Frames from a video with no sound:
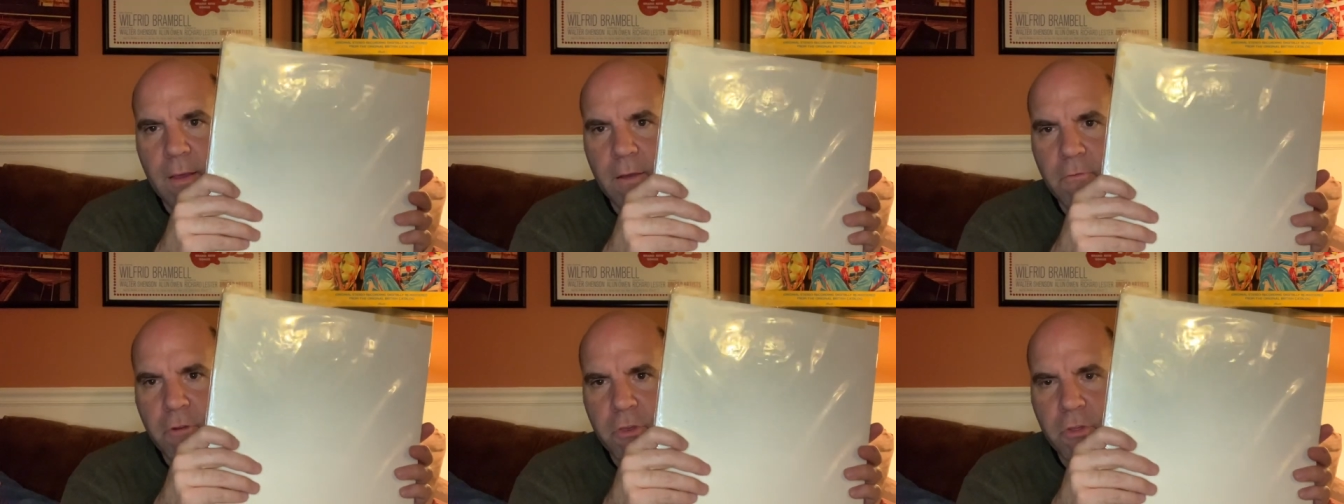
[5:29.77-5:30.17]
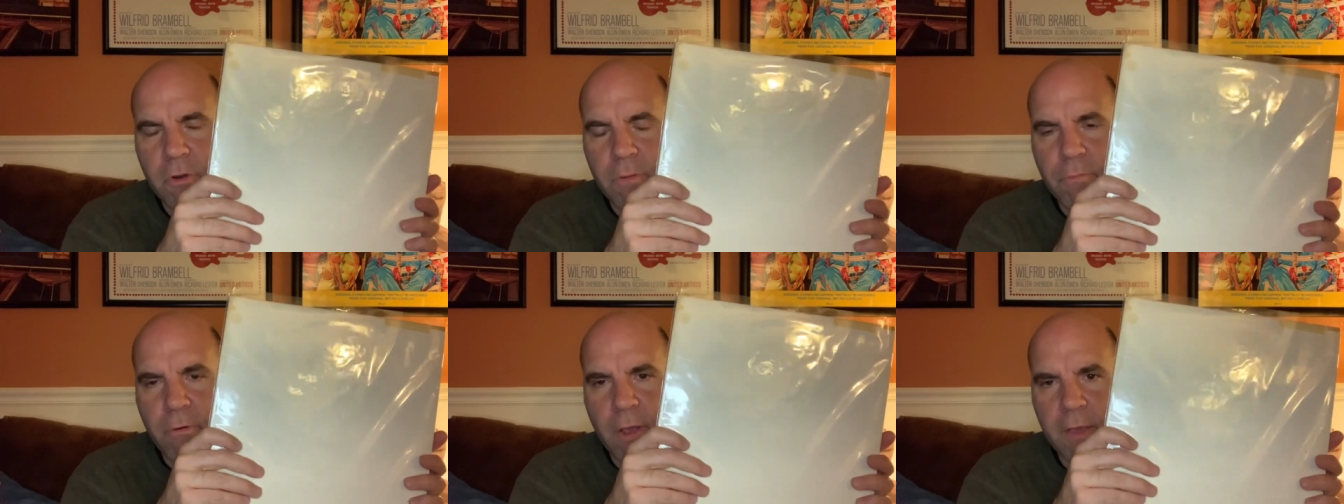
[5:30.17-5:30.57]

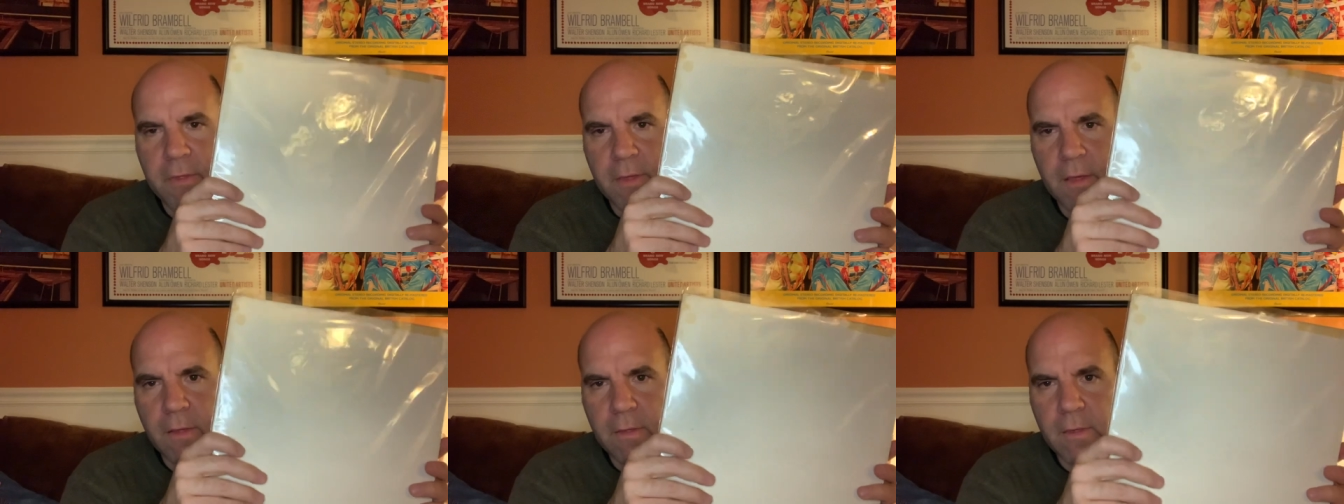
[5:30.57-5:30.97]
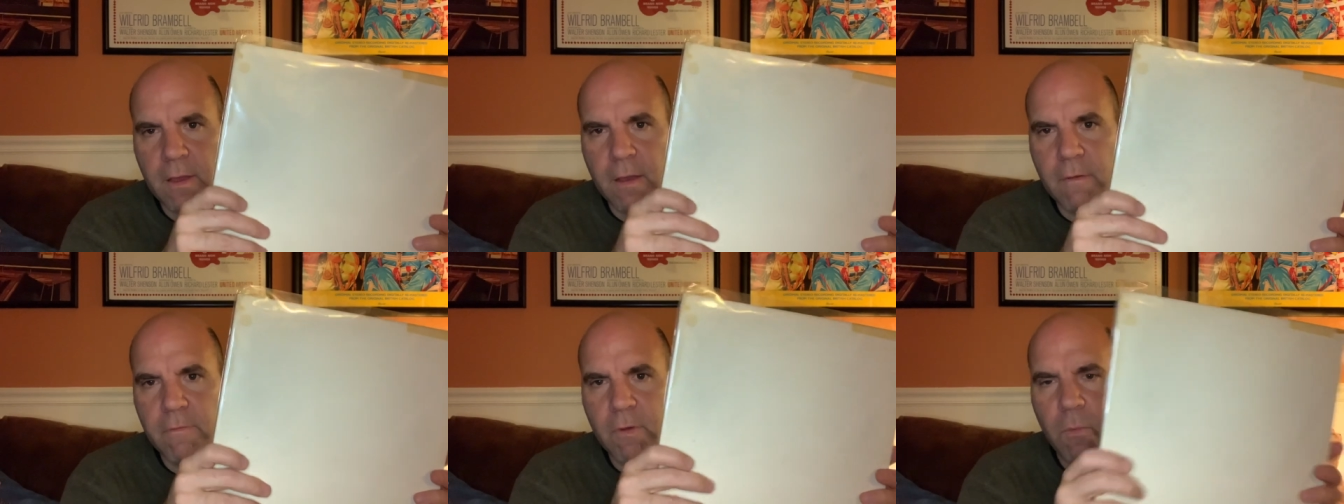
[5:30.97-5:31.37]
original pressings
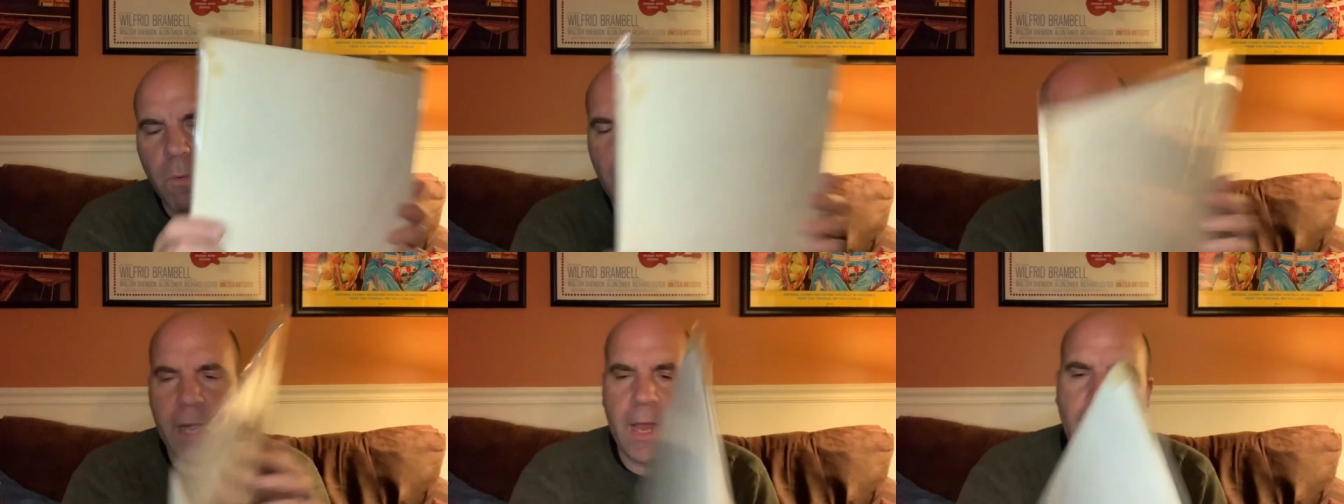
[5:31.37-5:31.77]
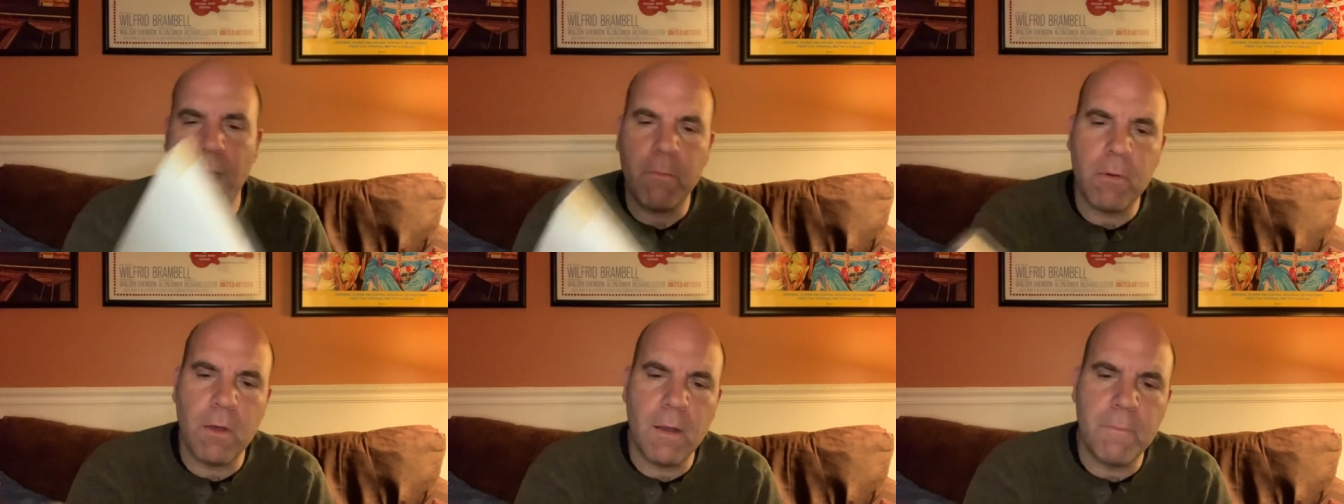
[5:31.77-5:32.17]
of the white
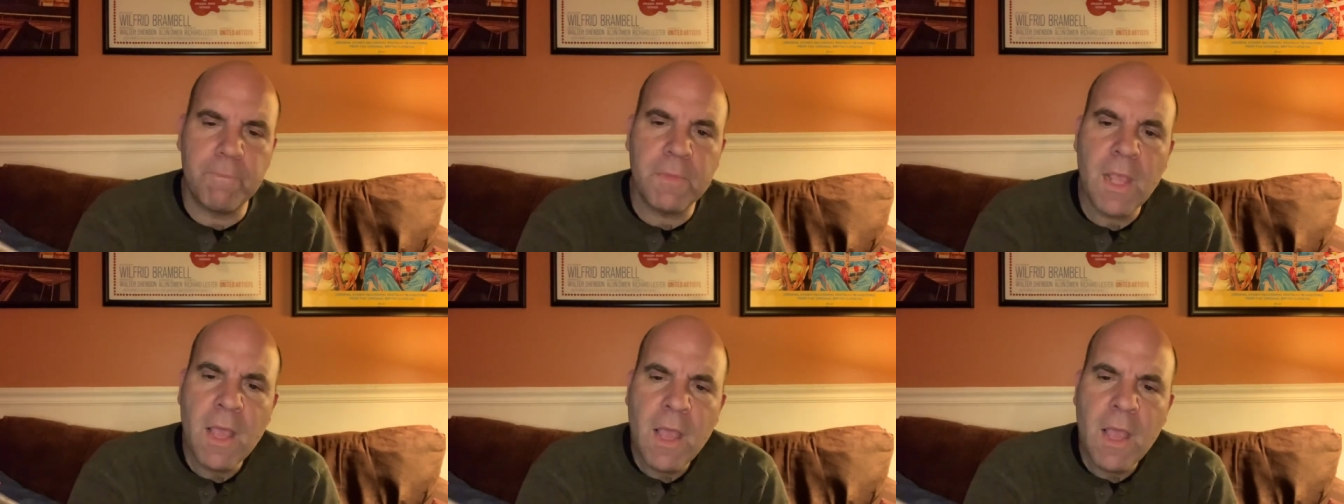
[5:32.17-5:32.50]
album.